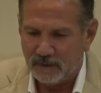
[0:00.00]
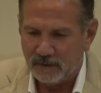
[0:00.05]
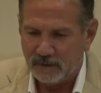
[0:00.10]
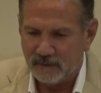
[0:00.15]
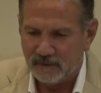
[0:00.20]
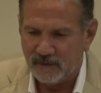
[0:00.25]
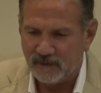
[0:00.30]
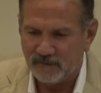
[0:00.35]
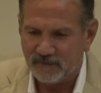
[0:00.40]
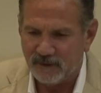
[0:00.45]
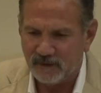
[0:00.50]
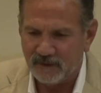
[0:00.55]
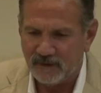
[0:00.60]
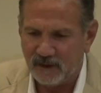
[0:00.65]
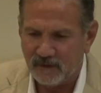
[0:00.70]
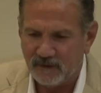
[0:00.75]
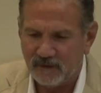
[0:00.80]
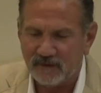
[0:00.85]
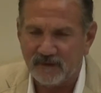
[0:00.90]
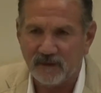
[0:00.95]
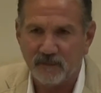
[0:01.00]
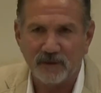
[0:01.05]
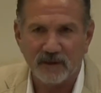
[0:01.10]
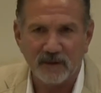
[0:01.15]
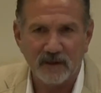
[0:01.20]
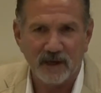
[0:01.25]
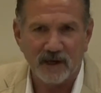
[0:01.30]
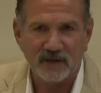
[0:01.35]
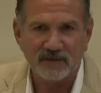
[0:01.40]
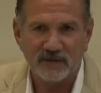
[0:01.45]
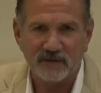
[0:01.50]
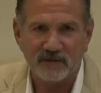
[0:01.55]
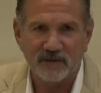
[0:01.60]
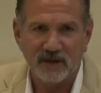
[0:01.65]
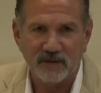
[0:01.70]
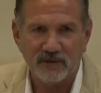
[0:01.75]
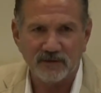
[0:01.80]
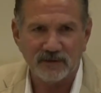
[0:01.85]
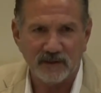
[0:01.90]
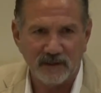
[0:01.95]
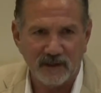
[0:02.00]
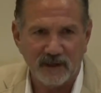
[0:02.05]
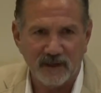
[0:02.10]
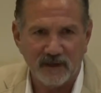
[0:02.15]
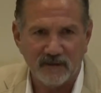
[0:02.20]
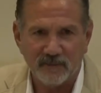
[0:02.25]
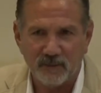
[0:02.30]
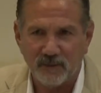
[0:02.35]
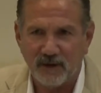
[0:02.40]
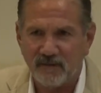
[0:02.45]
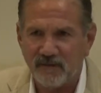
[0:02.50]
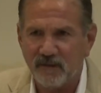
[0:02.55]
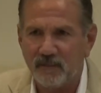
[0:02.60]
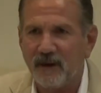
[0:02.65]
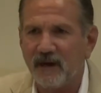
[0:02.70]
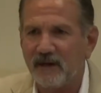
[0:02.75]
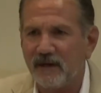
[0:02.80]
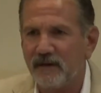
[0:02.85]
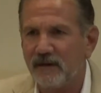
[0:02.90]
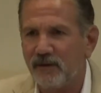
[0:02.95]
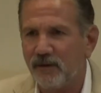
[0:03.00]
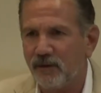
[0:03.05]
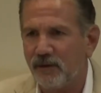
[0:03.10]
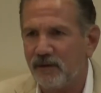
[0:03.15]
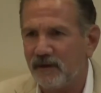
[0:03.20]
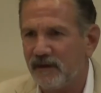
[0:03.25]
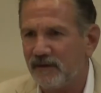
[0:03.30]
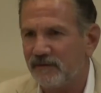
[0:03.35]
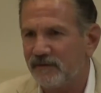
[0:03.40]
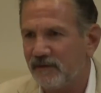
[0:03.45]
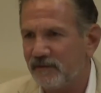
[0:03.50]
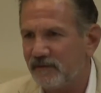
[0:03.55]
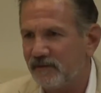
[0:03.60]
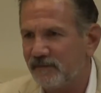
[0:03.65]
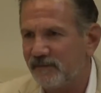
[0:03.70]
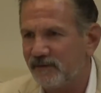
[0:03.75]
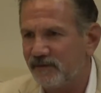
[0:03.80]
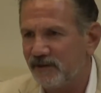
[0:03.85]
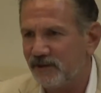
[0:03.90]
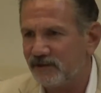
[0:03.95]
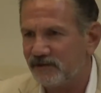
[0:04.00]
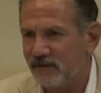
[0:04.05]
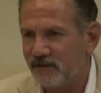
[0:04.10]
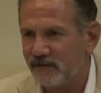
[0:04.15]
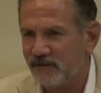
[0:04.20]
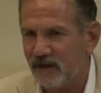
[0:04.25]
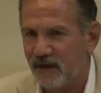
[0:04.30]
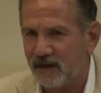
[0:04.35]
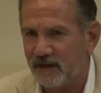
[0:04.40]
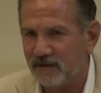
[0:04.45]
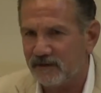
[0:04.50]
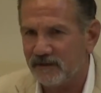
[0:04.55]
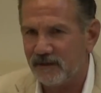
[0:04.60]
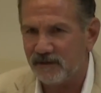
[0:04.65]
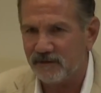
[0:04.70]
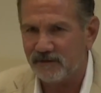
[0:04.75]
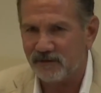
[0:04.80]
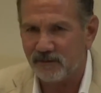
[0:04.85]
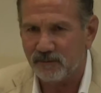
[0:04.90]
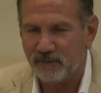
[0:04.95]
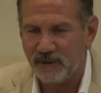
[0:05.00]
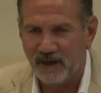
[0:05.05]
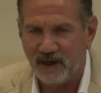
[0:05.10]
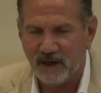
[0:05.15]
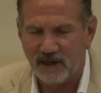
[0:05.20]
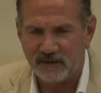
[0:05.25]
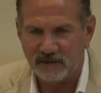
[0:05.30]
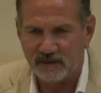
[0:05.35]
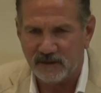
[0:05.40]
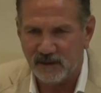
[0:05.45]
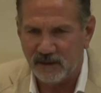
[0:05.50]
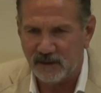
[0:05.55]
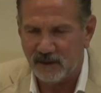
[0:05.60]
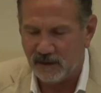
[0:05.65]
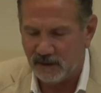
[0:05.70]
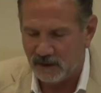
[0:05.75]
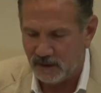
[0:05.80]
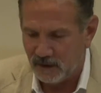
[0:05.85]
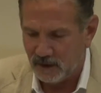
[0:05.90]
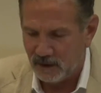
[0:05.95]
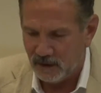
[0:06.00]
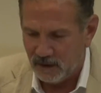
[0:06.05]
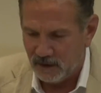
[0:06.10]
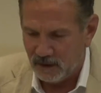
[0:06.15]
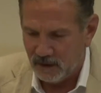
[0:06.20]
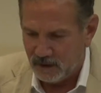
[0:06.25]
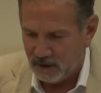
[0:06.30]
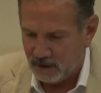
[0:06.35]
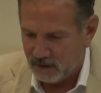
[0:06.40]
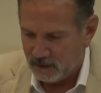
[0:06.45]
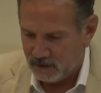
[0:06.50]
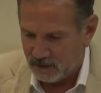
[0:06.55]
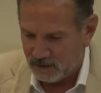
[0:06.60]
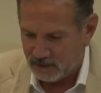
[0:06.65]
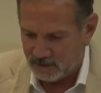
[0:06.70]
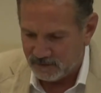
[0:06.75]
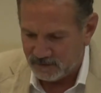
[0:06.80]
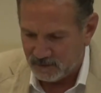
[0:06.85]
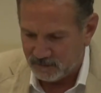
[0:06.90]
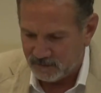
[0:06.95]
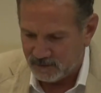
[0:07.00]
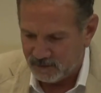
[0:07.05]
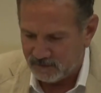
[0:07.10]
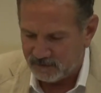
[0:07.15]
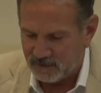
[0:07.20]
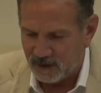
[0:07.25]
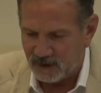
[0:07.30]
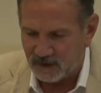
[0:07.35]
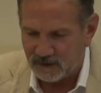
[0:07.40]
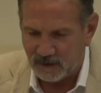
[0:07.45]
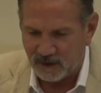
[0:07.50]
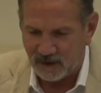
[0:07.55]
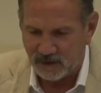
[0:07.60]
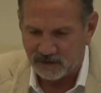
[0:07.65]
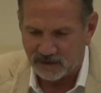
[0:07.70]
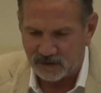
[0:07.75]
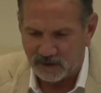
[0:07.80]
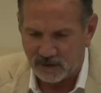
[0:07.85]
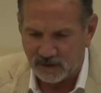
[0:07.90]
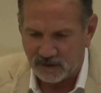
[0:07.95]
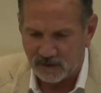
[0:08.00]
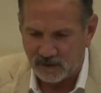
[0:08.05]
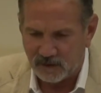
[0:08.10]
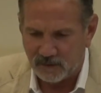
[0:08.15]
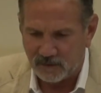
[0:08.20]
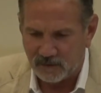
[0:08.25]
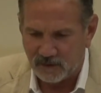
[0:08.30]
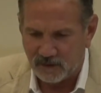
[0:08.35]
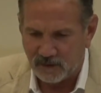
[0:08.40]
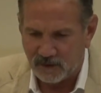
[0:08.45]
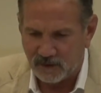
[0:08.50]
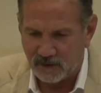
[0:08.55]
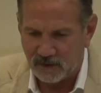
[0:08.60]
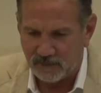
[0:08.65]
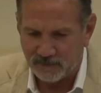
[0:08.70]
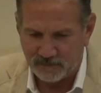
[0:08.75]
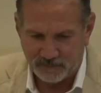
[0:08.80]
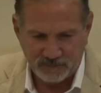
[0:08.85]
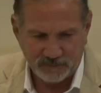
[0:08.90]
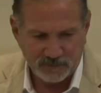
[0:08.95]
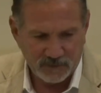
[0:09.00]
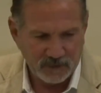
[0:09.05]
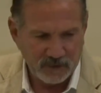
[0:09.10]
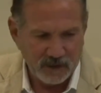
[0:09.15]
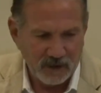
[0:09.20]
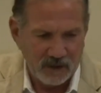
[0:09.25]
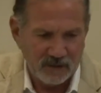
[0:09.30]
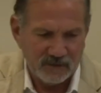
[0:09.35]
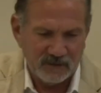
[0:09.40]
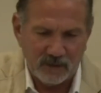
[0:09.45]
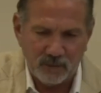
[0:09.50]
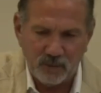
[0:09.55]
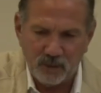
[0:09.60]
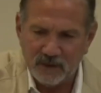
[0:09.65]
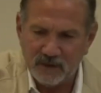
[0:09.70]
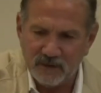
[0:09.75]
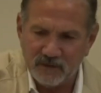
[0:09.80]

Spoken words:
different than the typical lectures I usually give, where everybody in the audience is a physician, scientist, or PhD, or something of that nature. So I wanted to